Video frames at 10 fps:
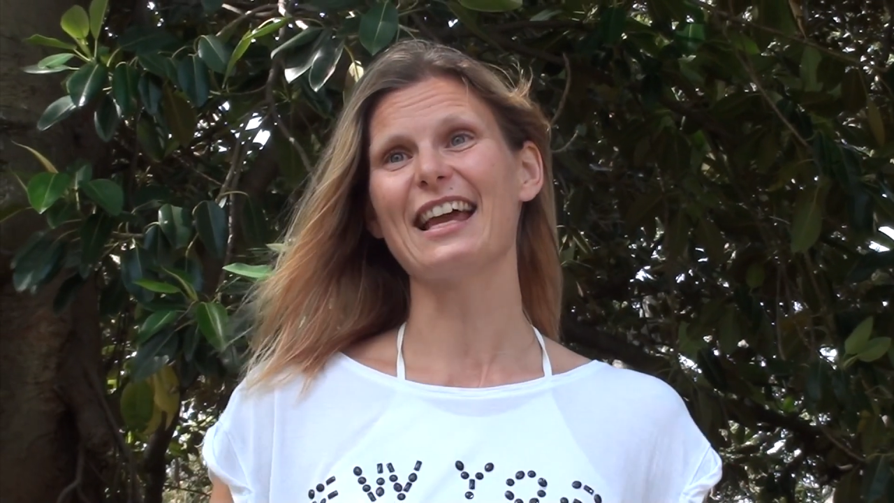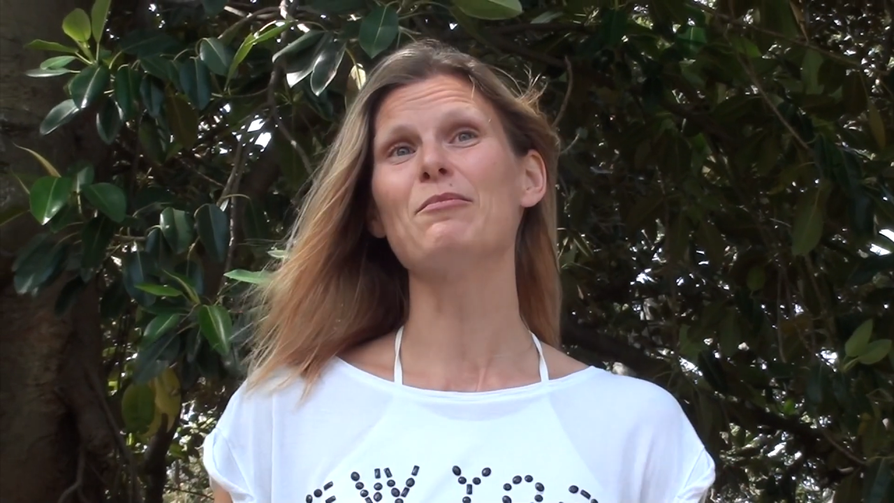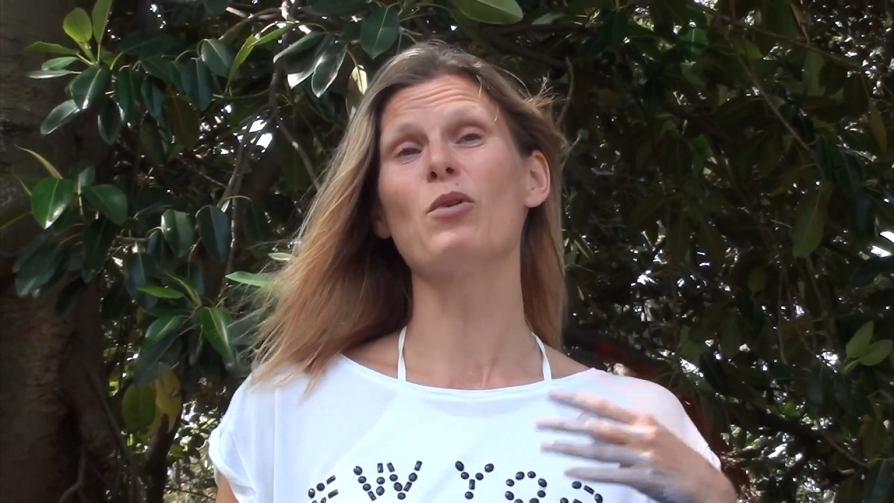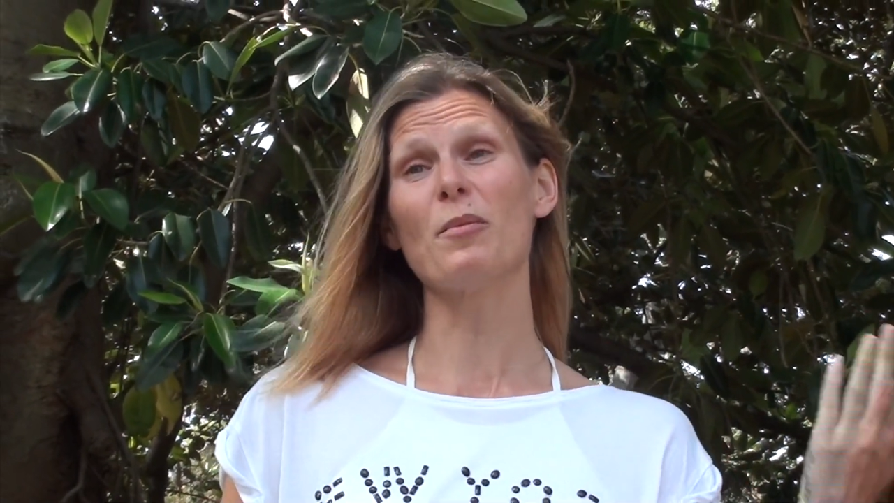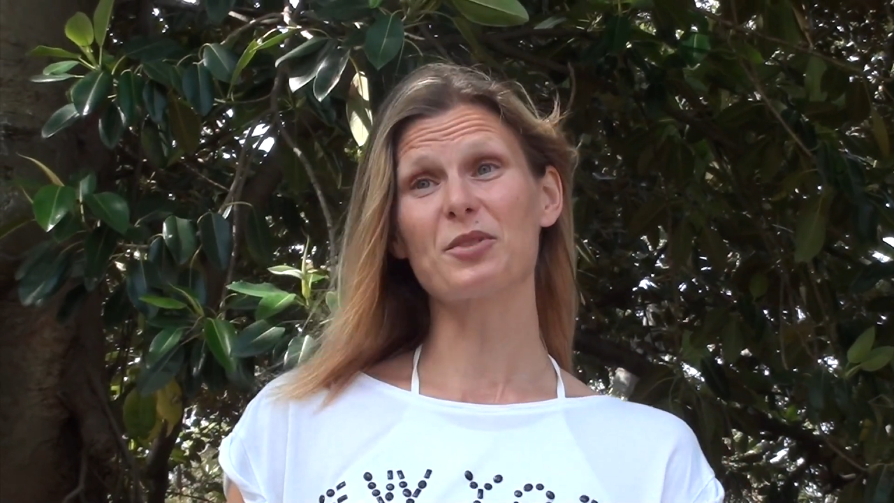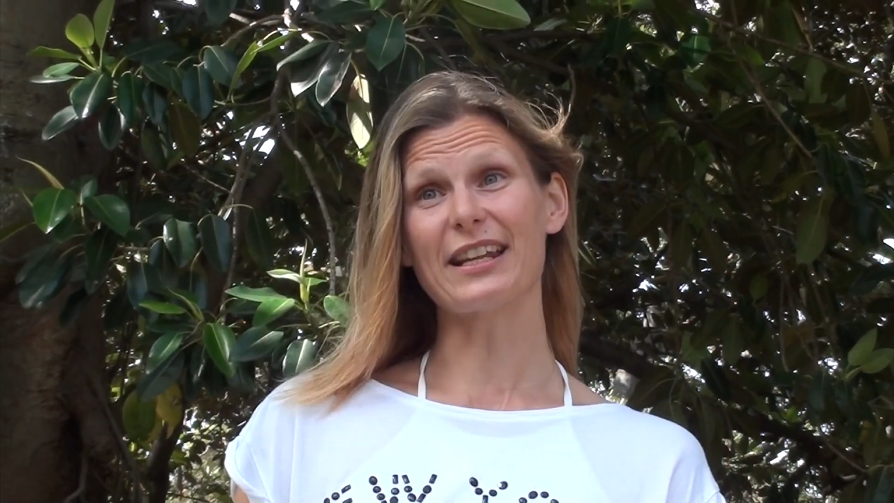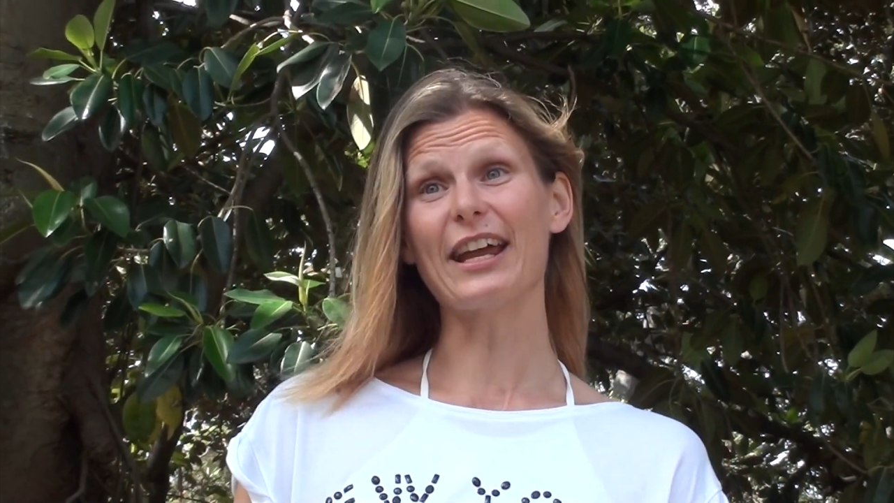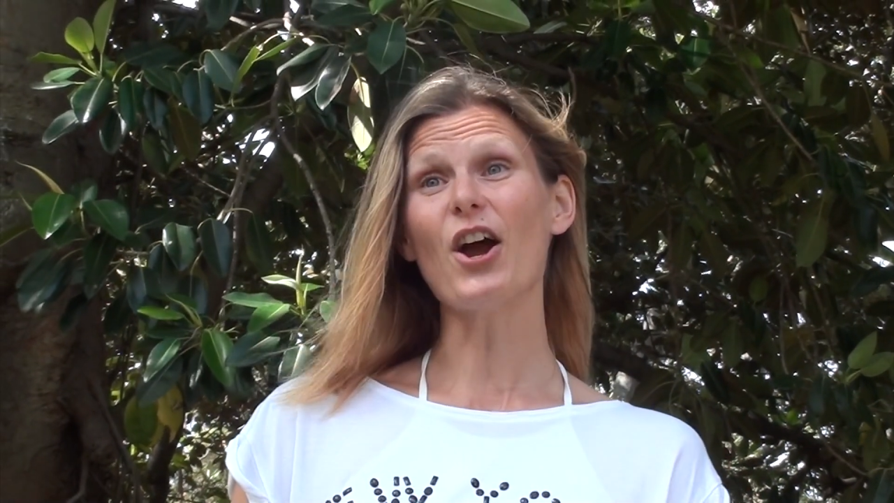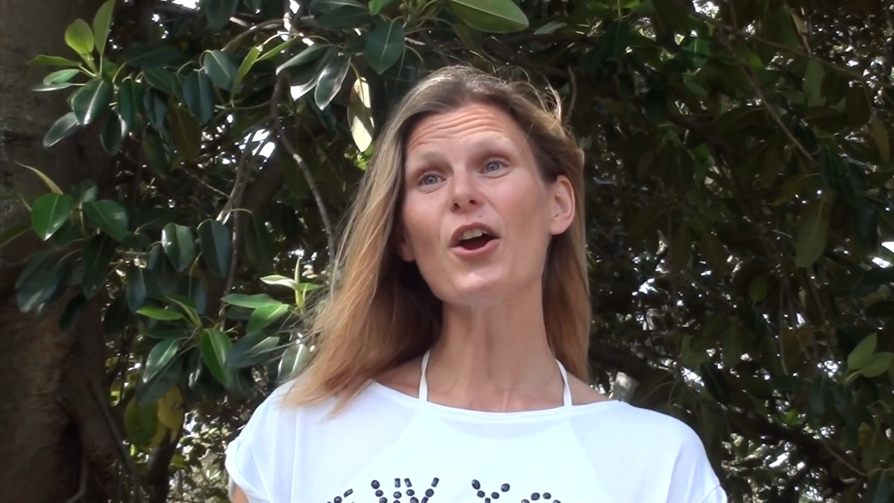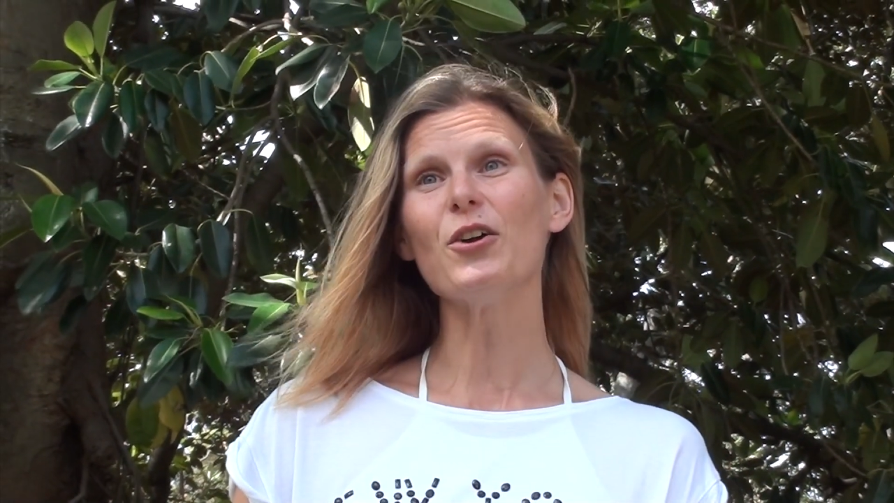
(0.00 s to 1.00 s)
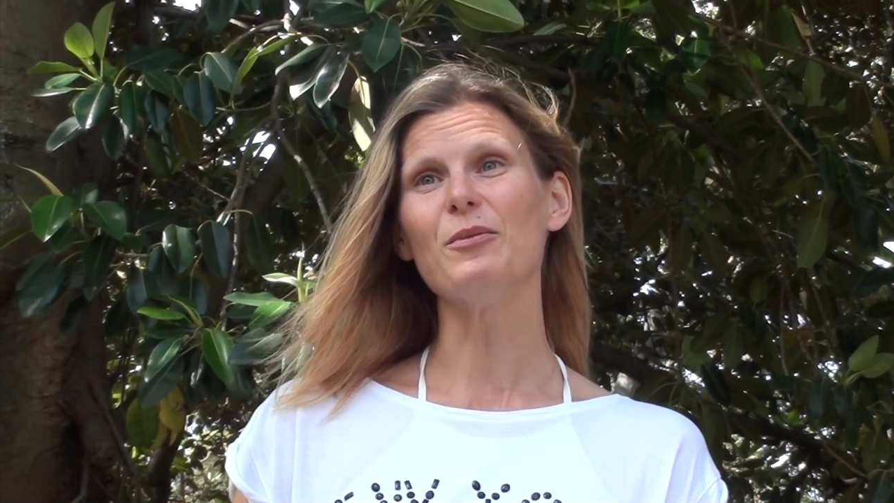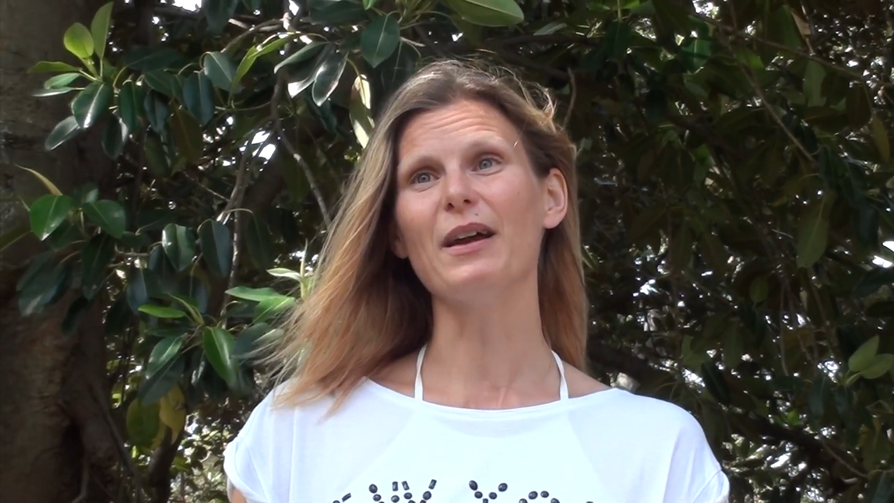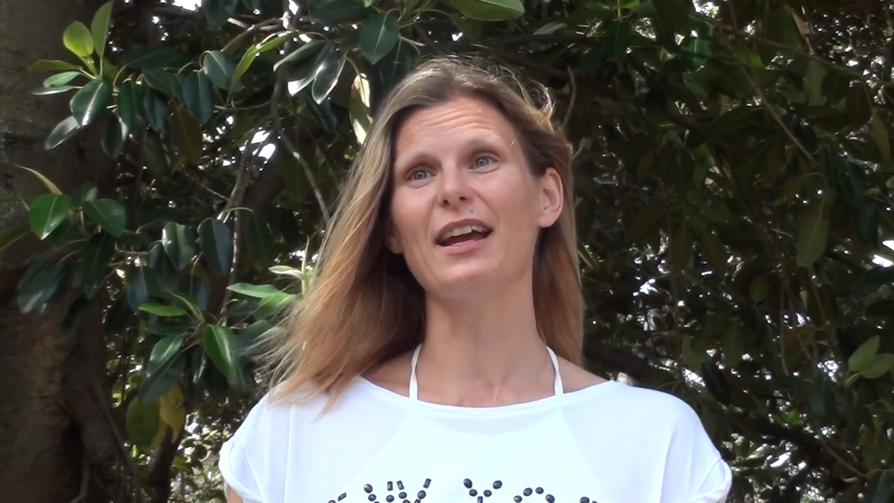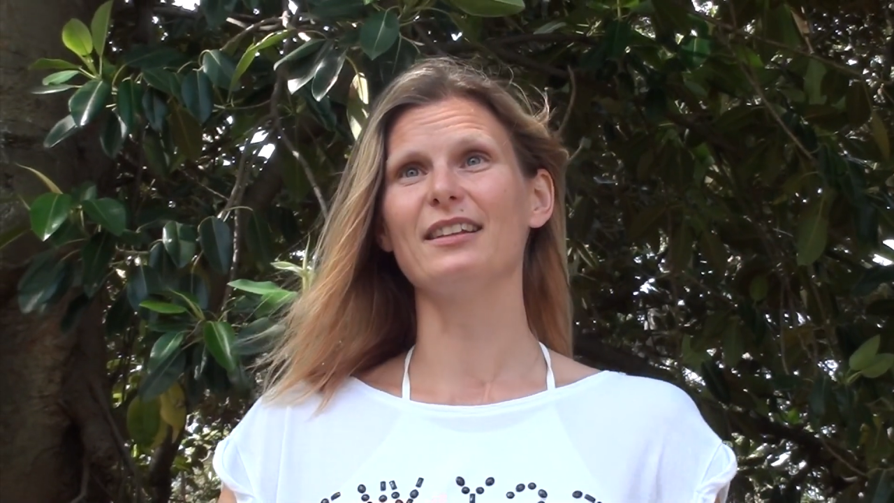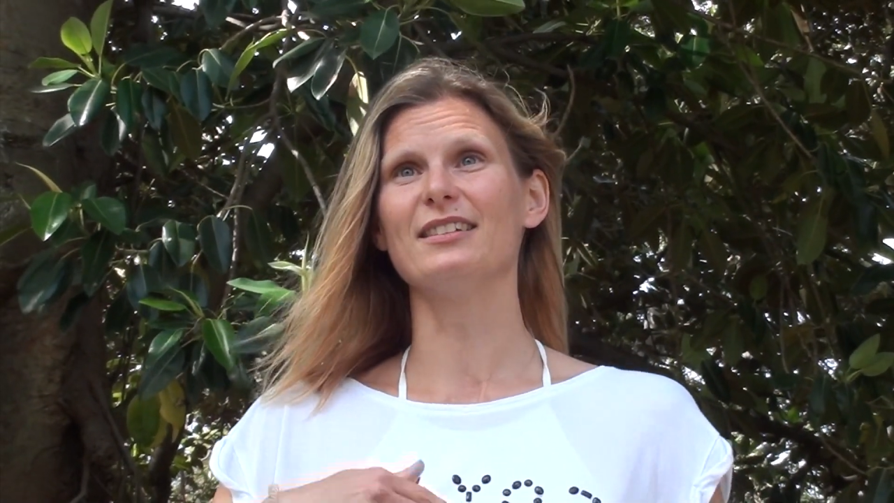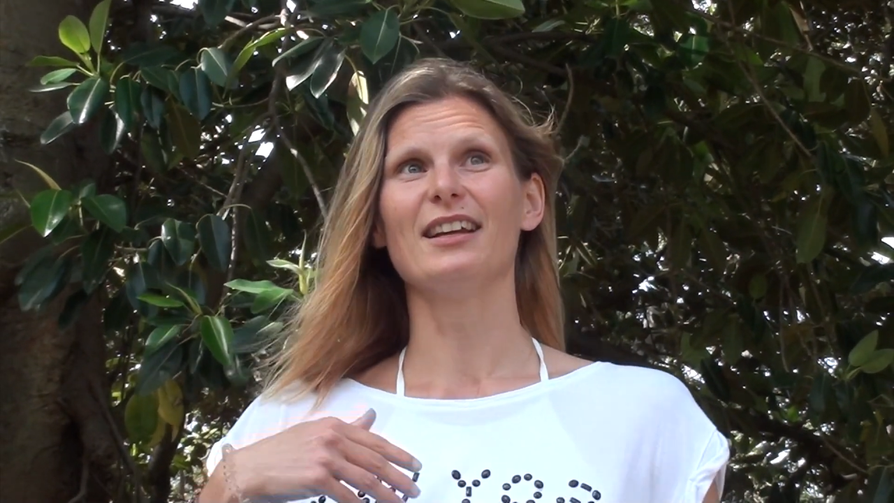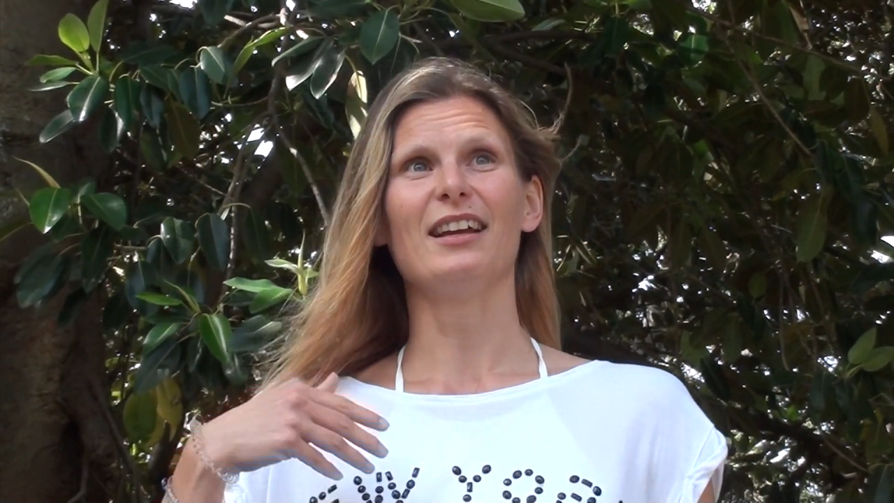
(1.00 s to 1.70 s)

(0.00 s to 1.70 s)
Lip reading: and moms stay home and